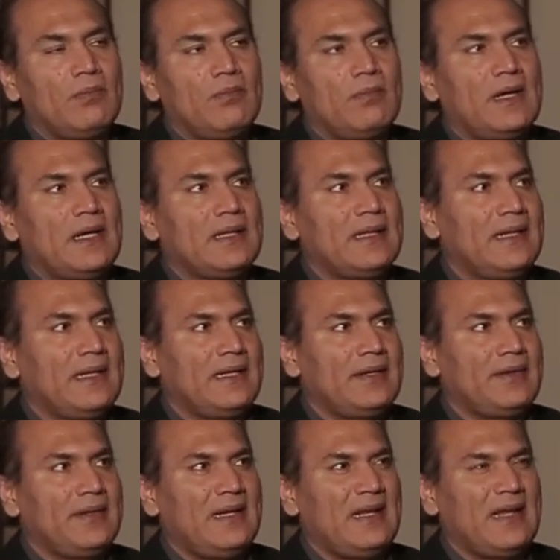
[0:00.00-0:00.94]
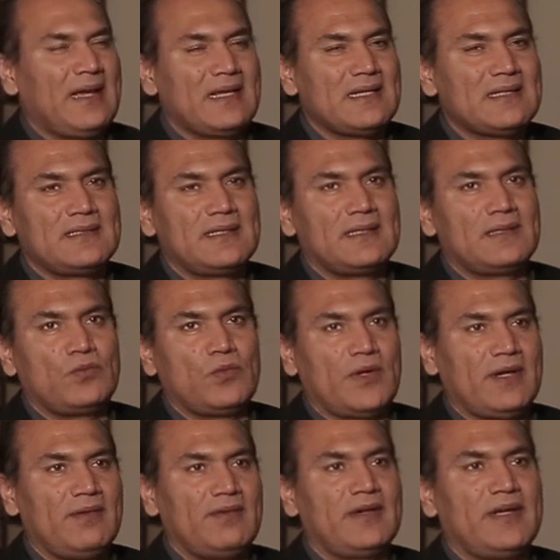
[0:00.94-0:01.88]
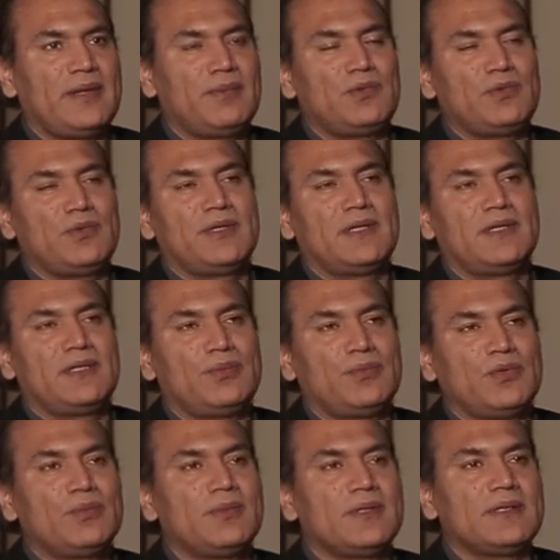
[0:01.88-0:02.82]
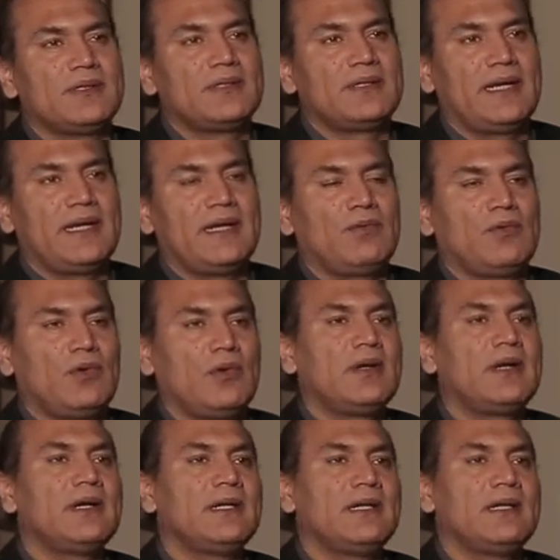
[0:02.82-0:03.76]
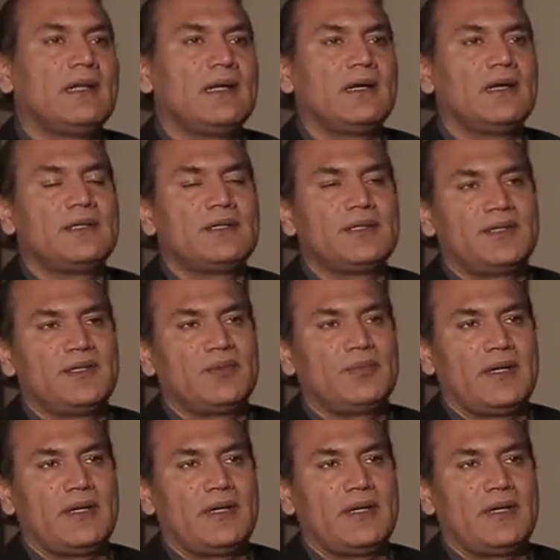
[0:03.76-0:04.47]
But then I realized that whatever I'm doing at the moment, I have already learned it in